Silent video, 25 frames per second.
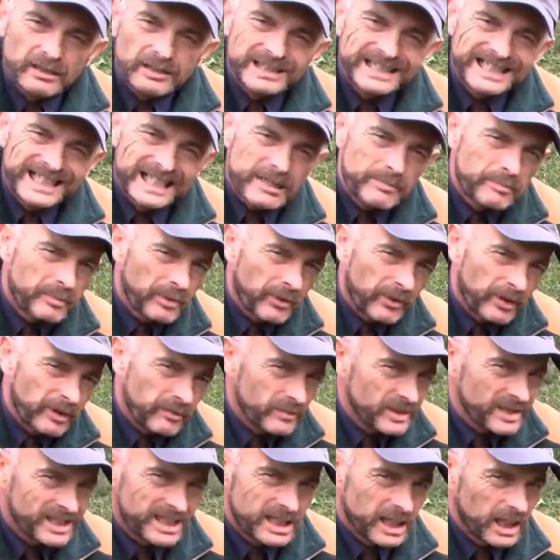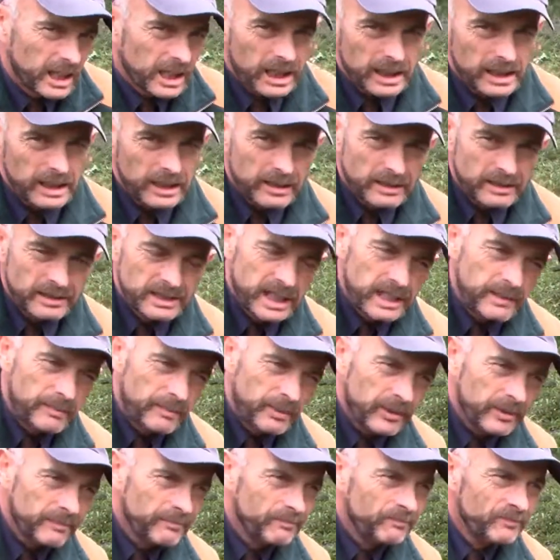deeper. It was dug a little
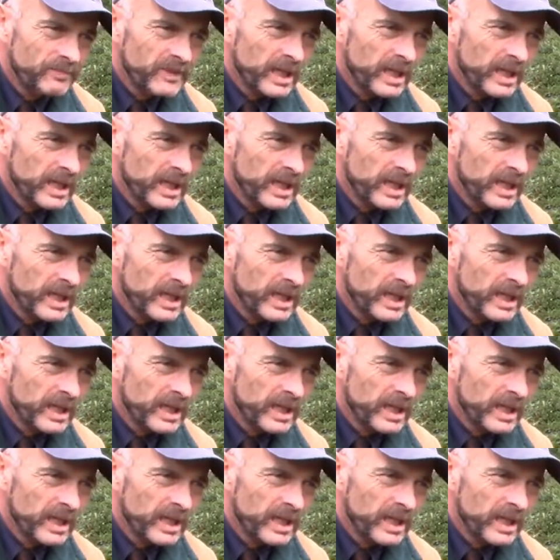deeper,